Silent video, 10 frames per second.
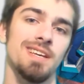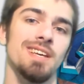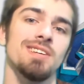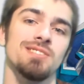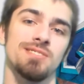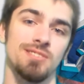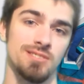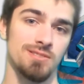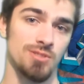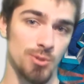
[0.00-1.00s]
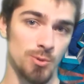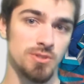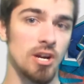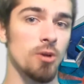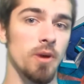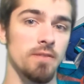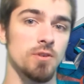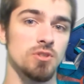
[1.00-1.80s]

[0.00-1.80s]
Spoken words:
is the 2 terabyte